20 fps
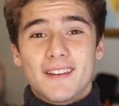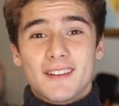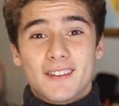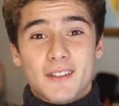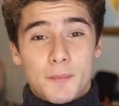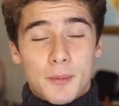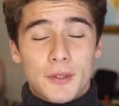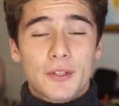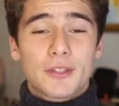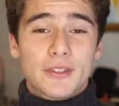
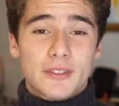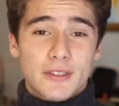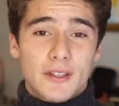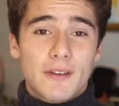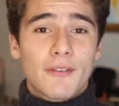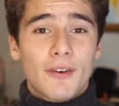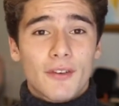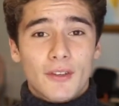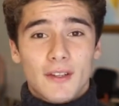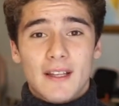to put
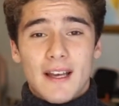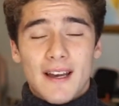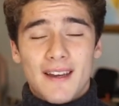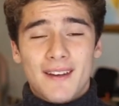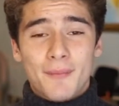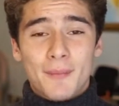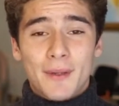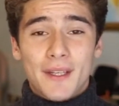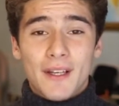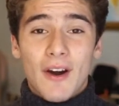yourself on the
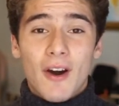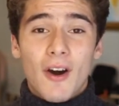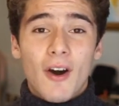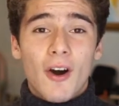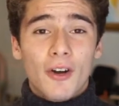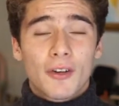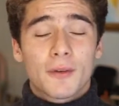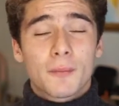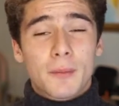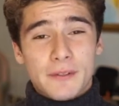line and be
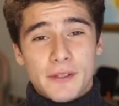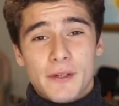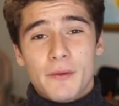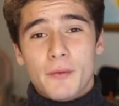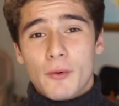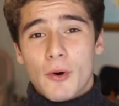100%